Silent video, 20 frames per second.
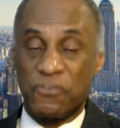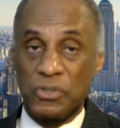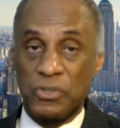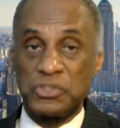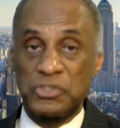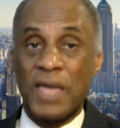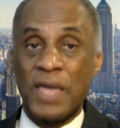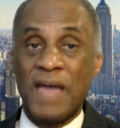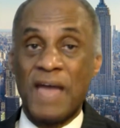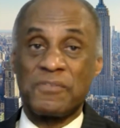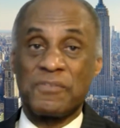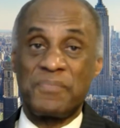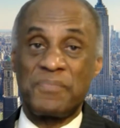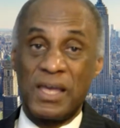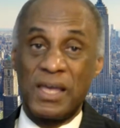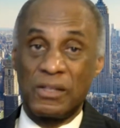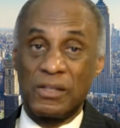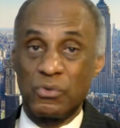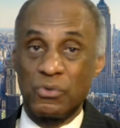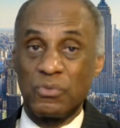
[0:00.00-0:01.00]
of course you have to
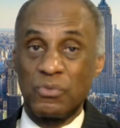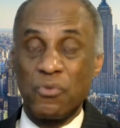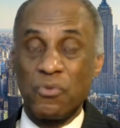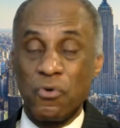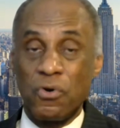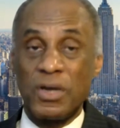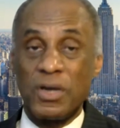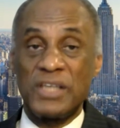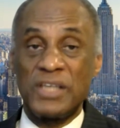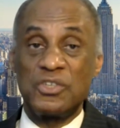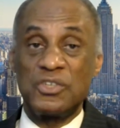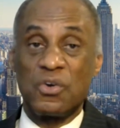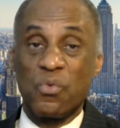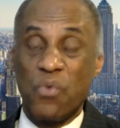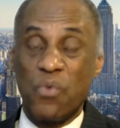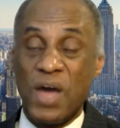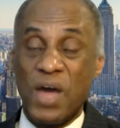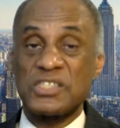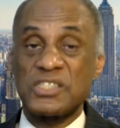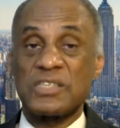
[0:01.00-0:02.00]
pay a little more, and you
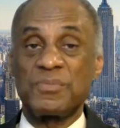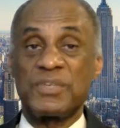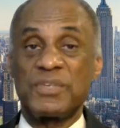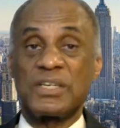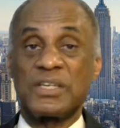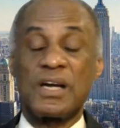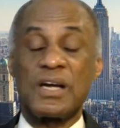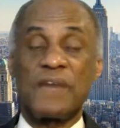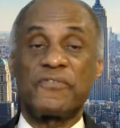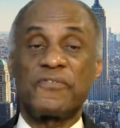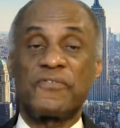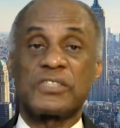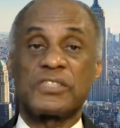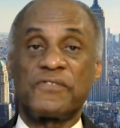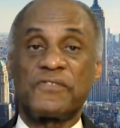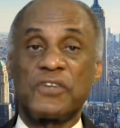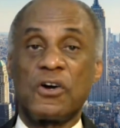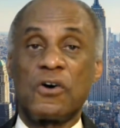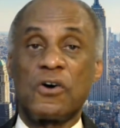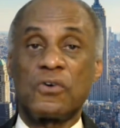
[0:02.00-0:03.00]
can watch them in the comforts
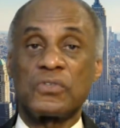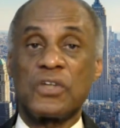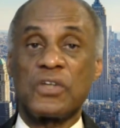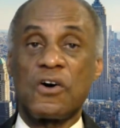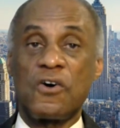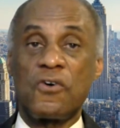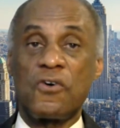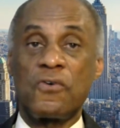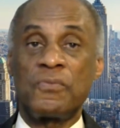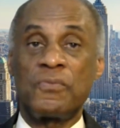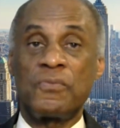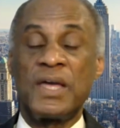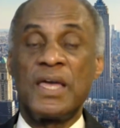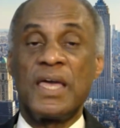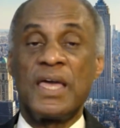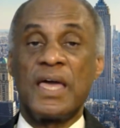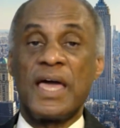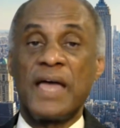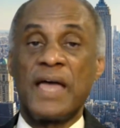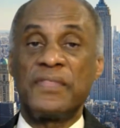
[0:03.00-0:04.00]
of your own home.
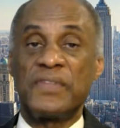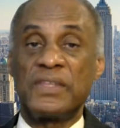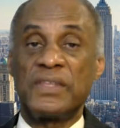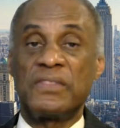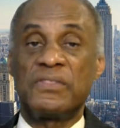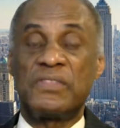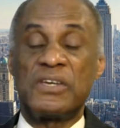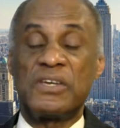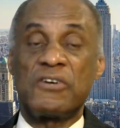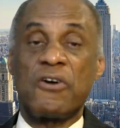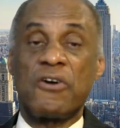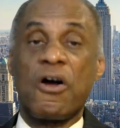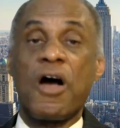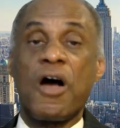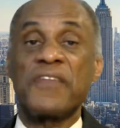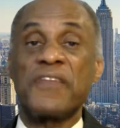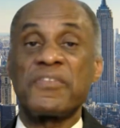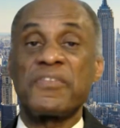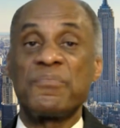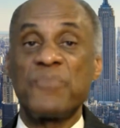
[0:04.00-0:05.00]
And then there
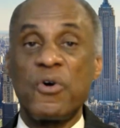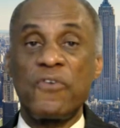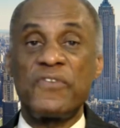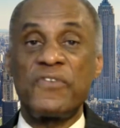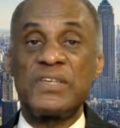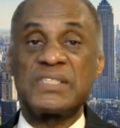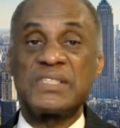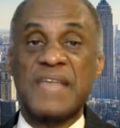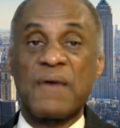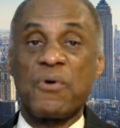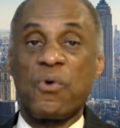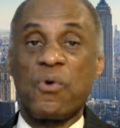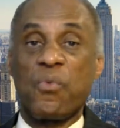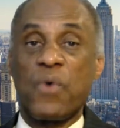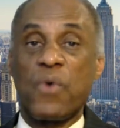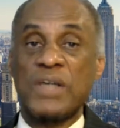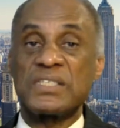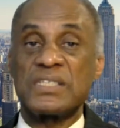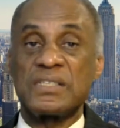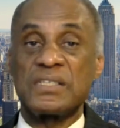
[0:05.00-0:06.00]
are the movies that were
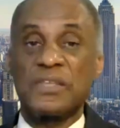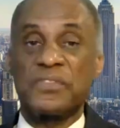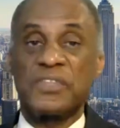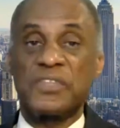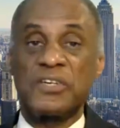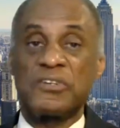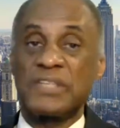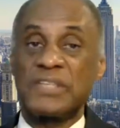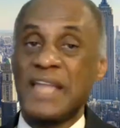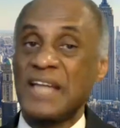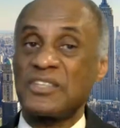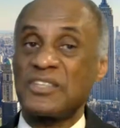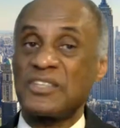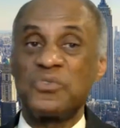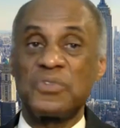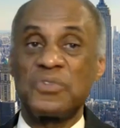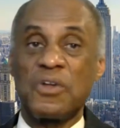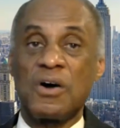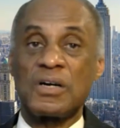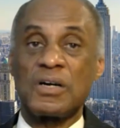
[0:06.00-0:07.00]
once in the theater not
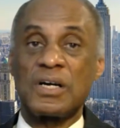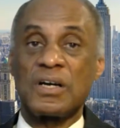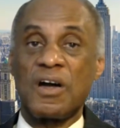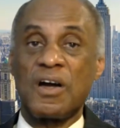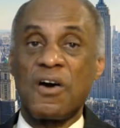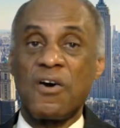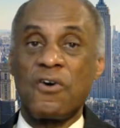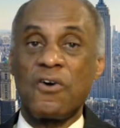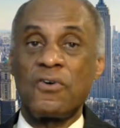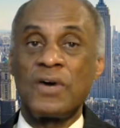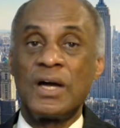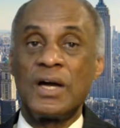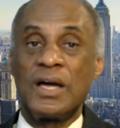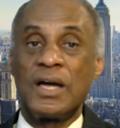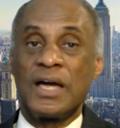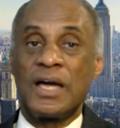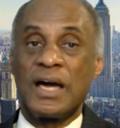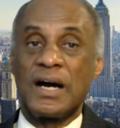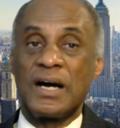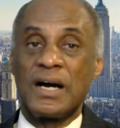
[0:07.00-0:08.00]
too long ago,
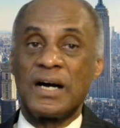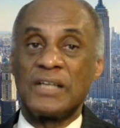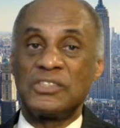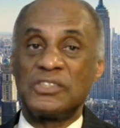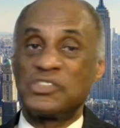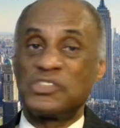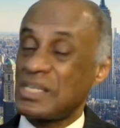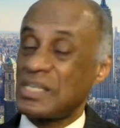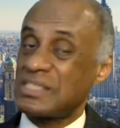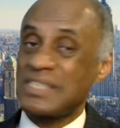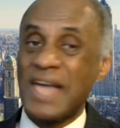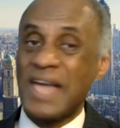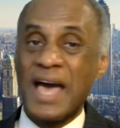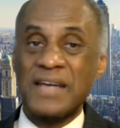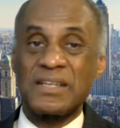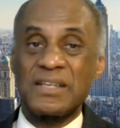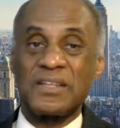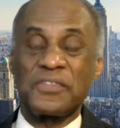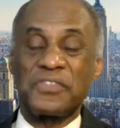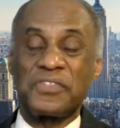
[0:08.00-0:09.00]
just
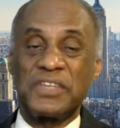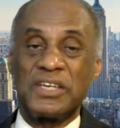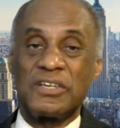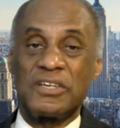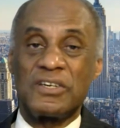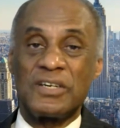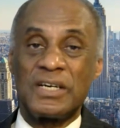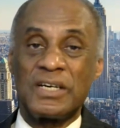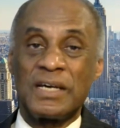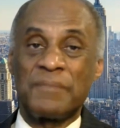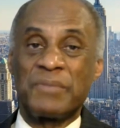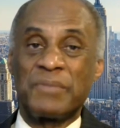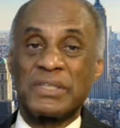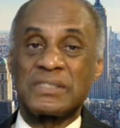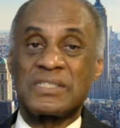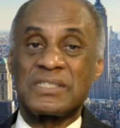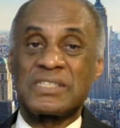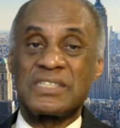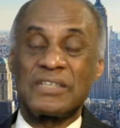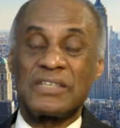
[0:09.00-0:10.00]
out of the theater,
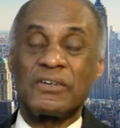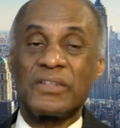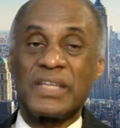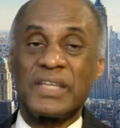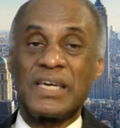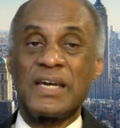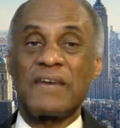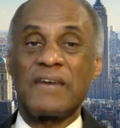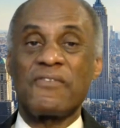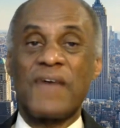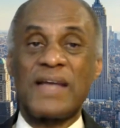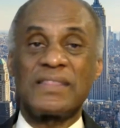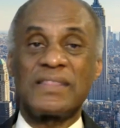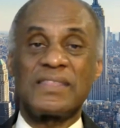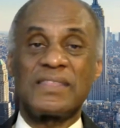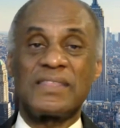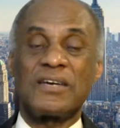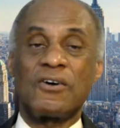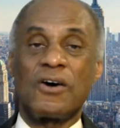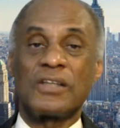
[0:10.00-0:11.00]
but still there, right
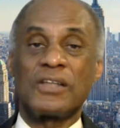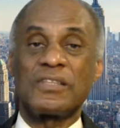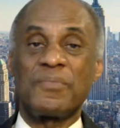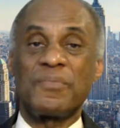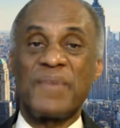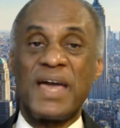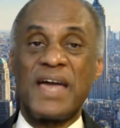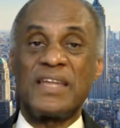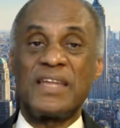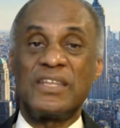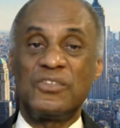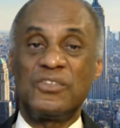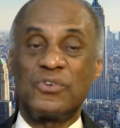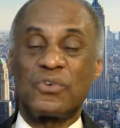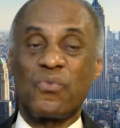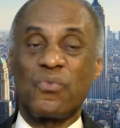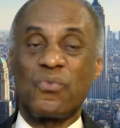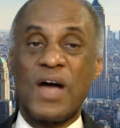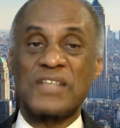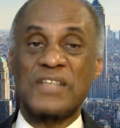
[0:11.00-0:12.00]
there on demand, and you
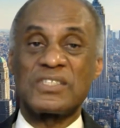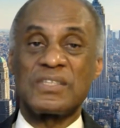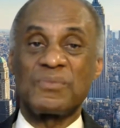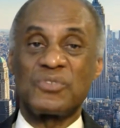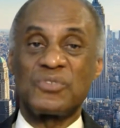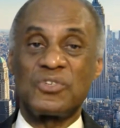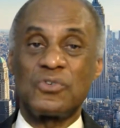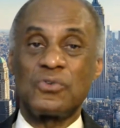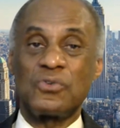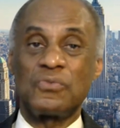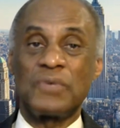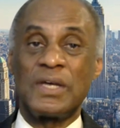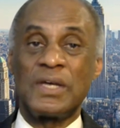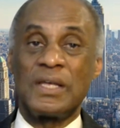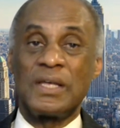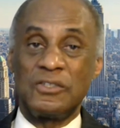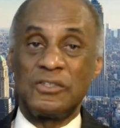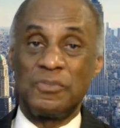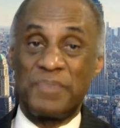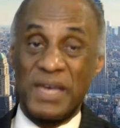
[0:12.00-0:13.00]
can watch them too.
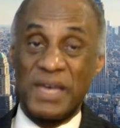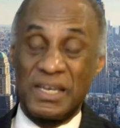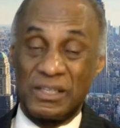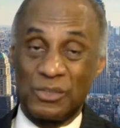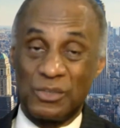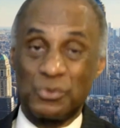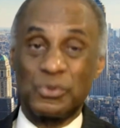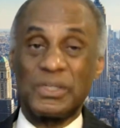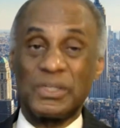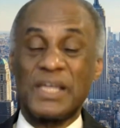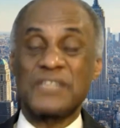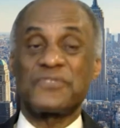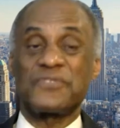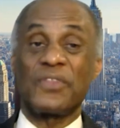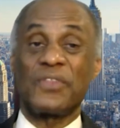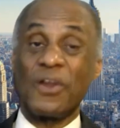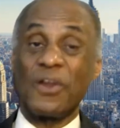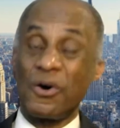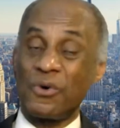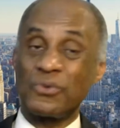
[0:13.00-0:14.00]
You pay a little less
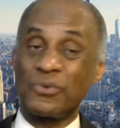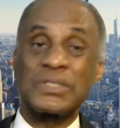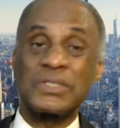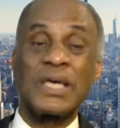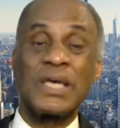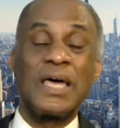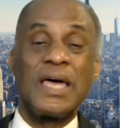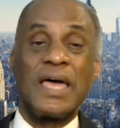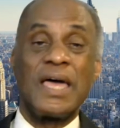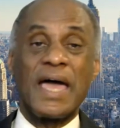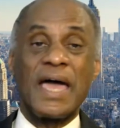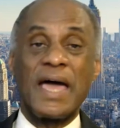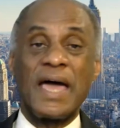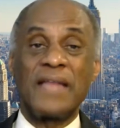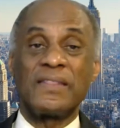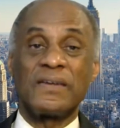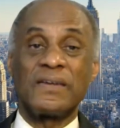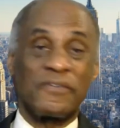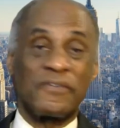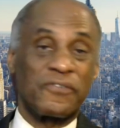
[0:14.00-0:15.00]
for those.
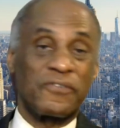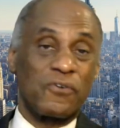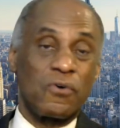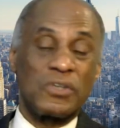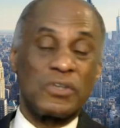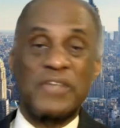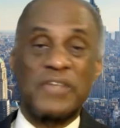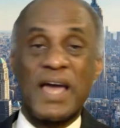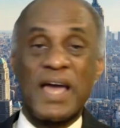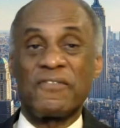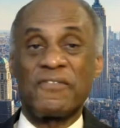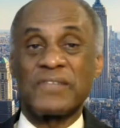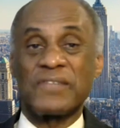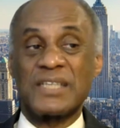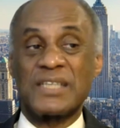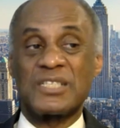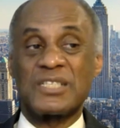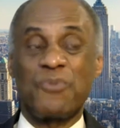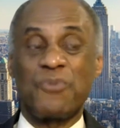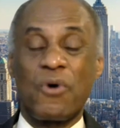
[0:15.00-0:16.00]
And then of course you have
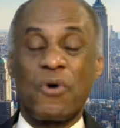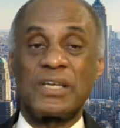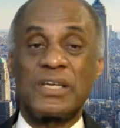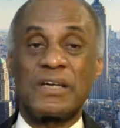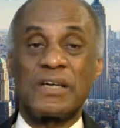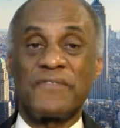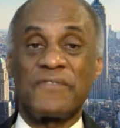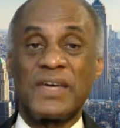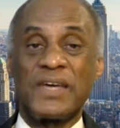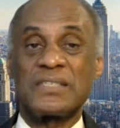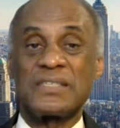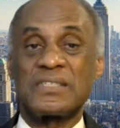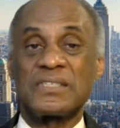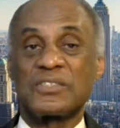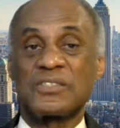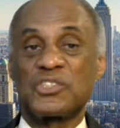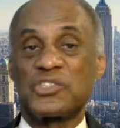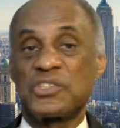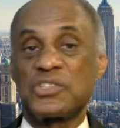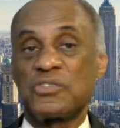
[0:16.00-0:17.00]
like sporting
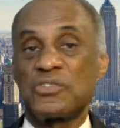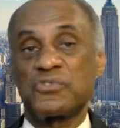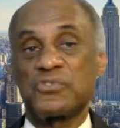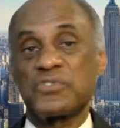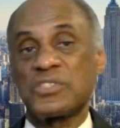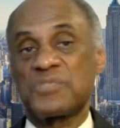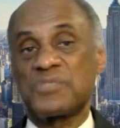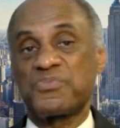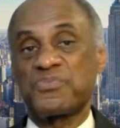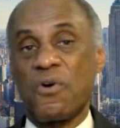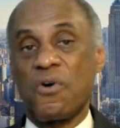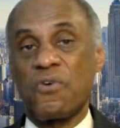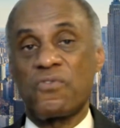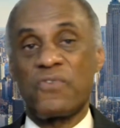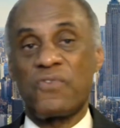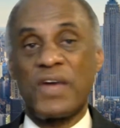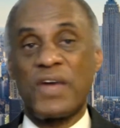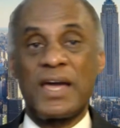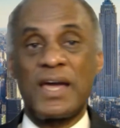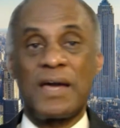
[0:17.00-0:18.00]
events, children's
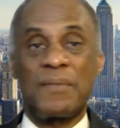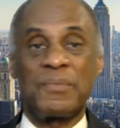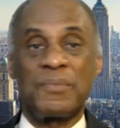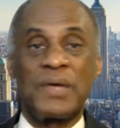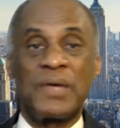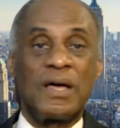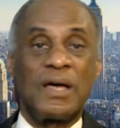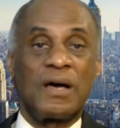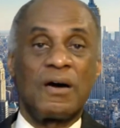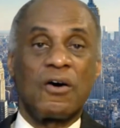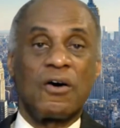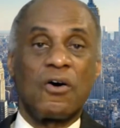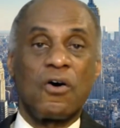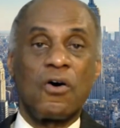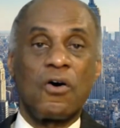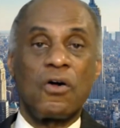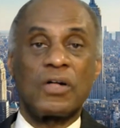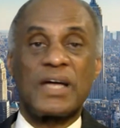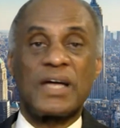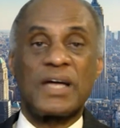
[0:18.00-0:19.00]
program,
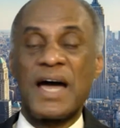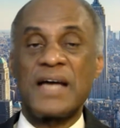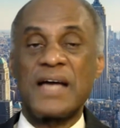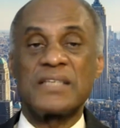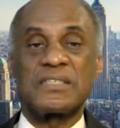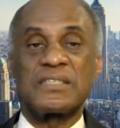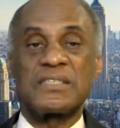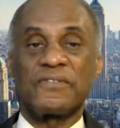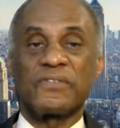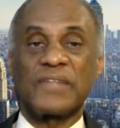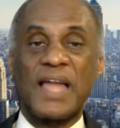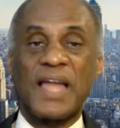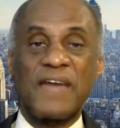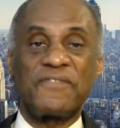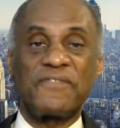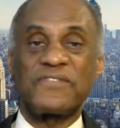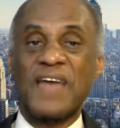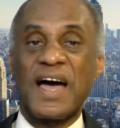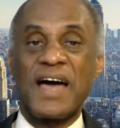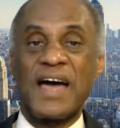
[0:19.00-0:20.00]
all kinds of
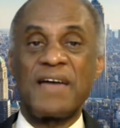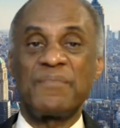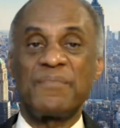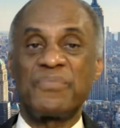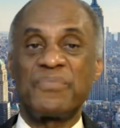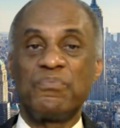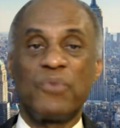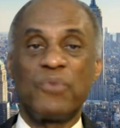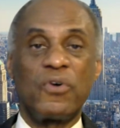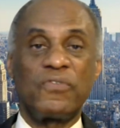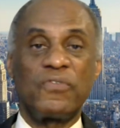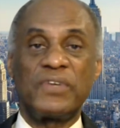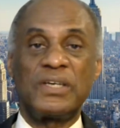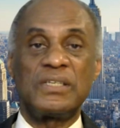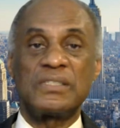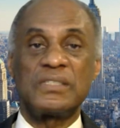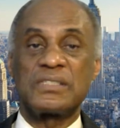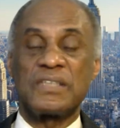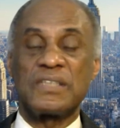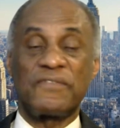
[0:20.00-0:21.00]
Lifetime
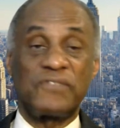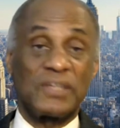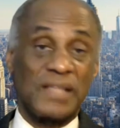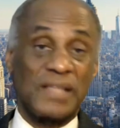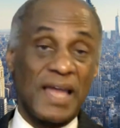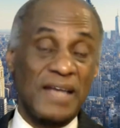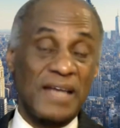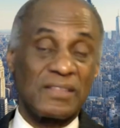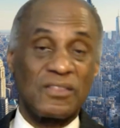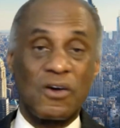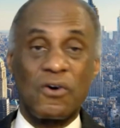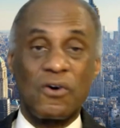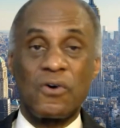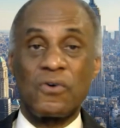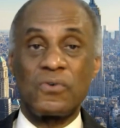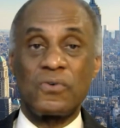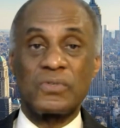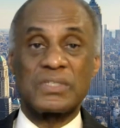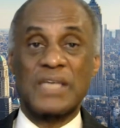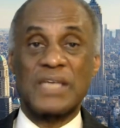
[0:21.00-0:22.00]
movies if you like
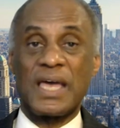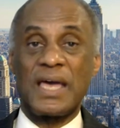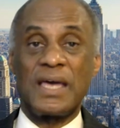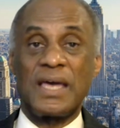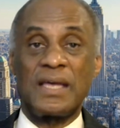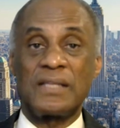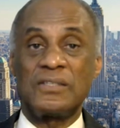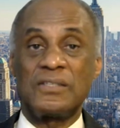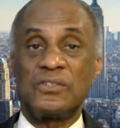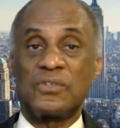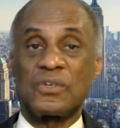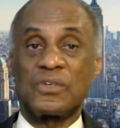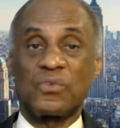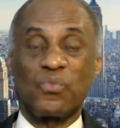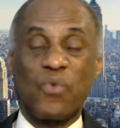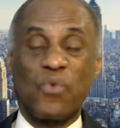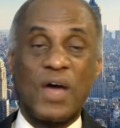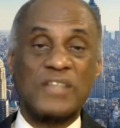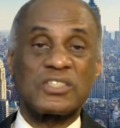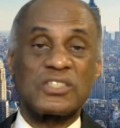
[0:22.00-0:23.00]
those, and you
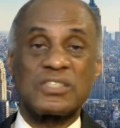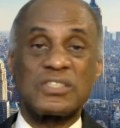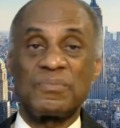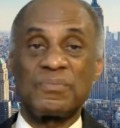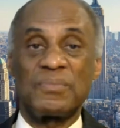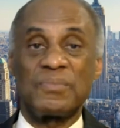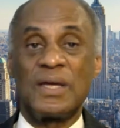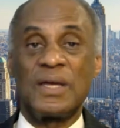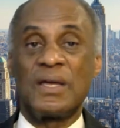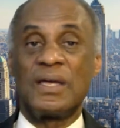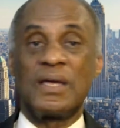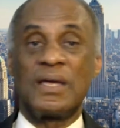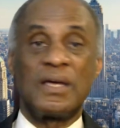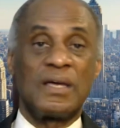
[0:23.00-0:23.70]
can watch them